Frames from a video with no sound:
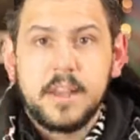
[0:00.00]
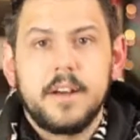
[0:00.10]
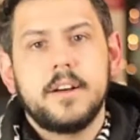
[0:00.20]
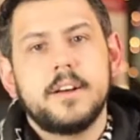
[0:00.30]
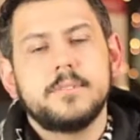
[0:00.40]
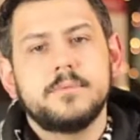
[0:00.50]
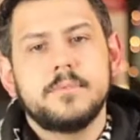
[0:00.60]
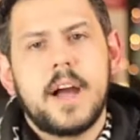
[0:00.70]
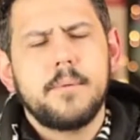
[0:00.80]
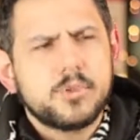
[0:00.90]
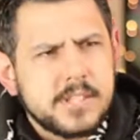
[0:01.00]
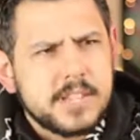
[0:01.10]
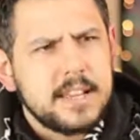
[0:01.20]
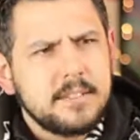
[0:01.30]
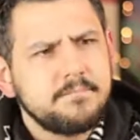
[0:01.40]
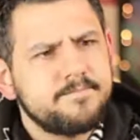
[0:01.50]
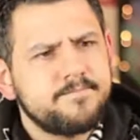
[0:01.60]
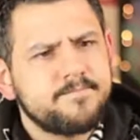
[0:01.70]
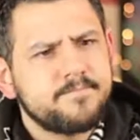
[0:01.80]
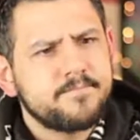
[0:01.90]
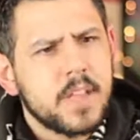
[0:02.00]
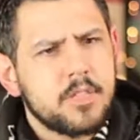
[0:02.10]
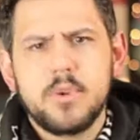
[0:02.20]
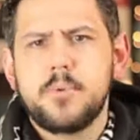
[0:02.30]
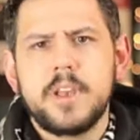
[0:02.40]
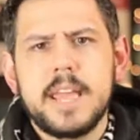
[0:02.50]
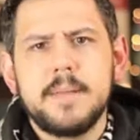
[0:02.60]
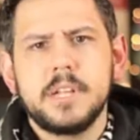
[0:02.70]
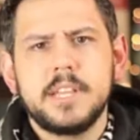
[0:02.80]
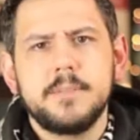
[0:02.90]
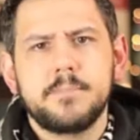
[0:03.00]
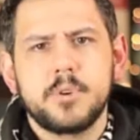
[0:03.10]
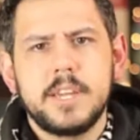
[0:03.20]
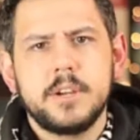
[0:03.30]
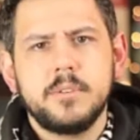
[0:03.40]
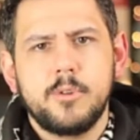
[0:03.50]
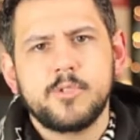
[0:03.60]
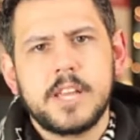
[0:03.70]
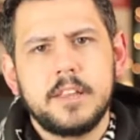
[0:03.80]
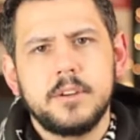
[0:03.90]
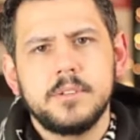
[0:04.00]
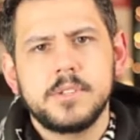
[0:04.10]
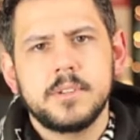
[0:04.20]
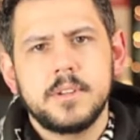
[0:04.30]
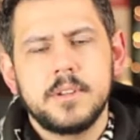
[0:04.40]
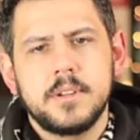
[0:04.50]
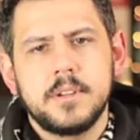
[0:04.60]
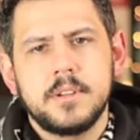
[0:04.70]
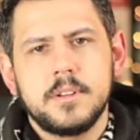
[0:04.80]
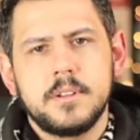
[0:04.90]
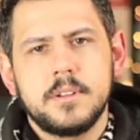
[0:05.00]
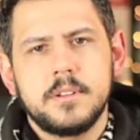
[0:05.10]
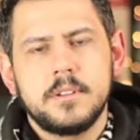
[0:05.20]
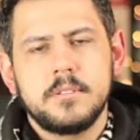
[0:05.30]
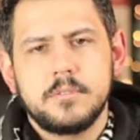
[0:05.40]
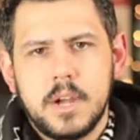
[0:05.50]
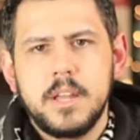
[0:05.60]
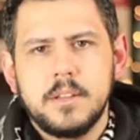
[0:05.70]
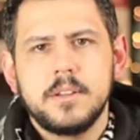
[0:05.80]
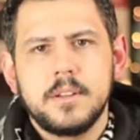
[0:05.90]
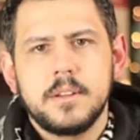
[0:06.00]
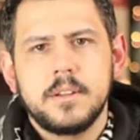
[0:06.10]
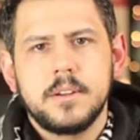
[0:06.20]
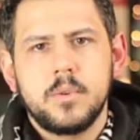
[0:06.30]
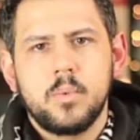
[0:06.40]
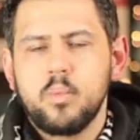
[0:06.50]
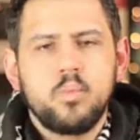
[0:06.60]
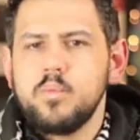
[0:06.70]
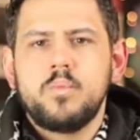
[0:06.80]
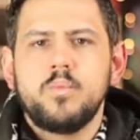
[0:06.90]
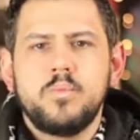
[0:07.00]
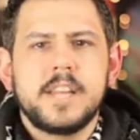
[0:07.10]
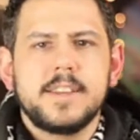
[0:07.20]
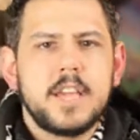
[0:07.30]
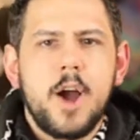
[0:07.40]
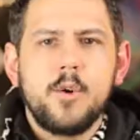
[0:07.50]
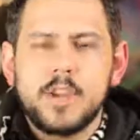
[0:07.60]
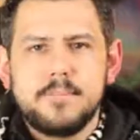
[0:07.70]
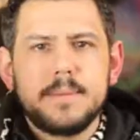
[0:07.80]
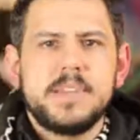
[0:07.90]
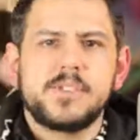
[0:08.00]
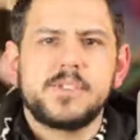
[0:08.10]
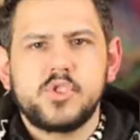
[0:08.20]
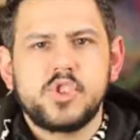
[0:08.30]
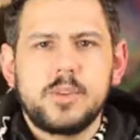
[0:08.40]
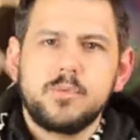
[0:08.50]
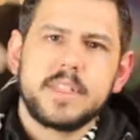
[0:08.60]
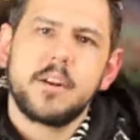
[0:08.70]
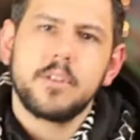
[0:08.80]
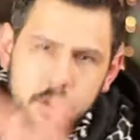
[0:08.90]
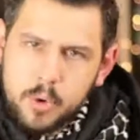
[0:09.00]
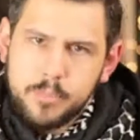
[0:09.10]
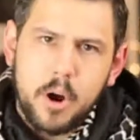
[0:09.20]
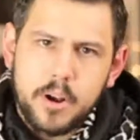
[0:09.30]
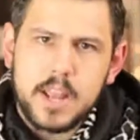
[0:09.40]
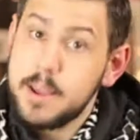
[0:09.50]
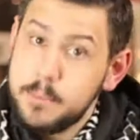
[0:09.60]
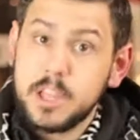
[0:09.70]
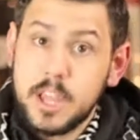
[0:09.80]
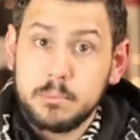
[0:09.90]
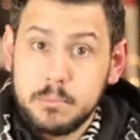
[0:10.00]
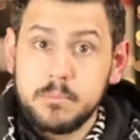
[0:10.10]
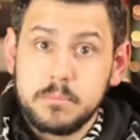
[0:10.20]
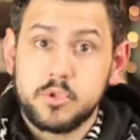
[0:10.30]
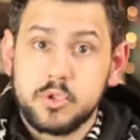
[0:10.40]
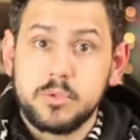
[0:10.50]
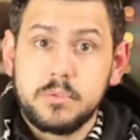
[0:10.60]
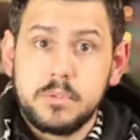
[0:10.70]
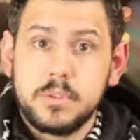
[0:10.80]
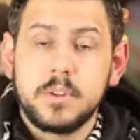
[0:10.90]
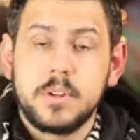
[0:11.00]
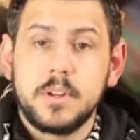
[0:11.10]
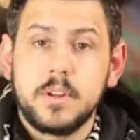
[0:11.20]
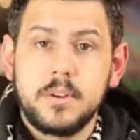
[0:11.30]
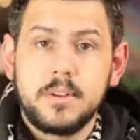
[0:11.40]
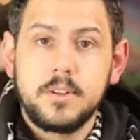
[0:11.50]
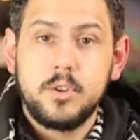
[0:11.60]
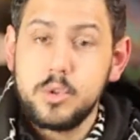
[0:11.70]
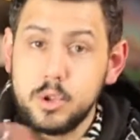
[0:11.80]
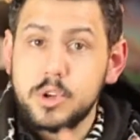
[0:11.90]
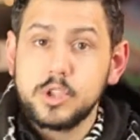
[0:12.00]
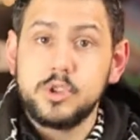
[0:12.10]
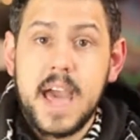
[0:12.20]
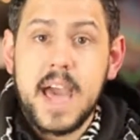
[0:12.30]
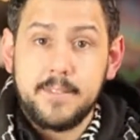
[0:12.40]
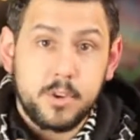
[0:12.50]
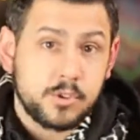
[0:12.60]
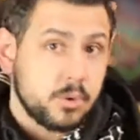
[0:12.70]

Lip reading: how much was it again? 3.8 billion per year over 10 years, right? Netanyahu can be a piece of shit without your party enabling him. True? You could do that if you're